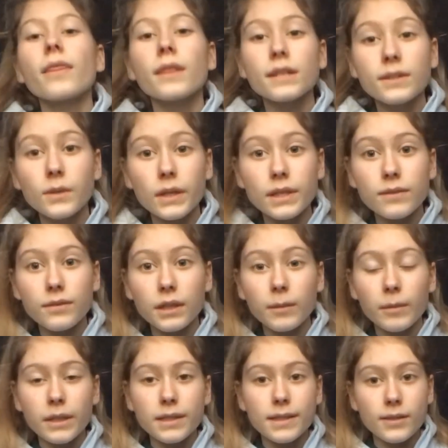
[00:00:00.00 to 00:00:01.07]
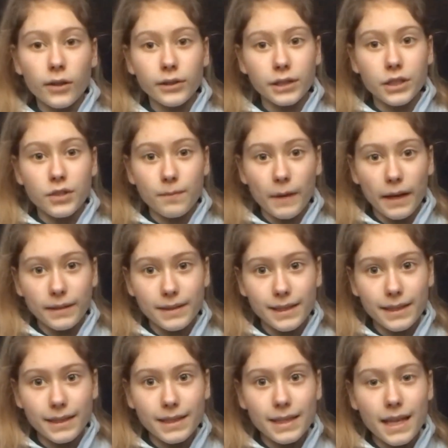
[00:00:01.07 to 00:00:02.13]
and this week's theme is starting
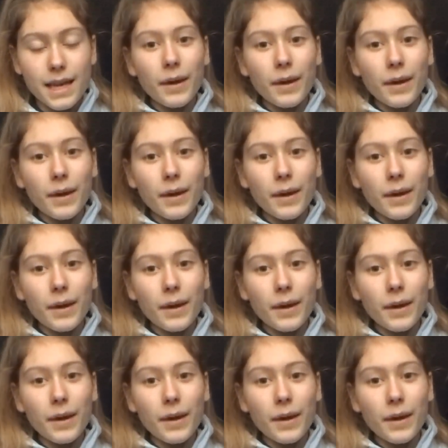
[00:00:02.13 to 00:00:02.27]
gymnastics.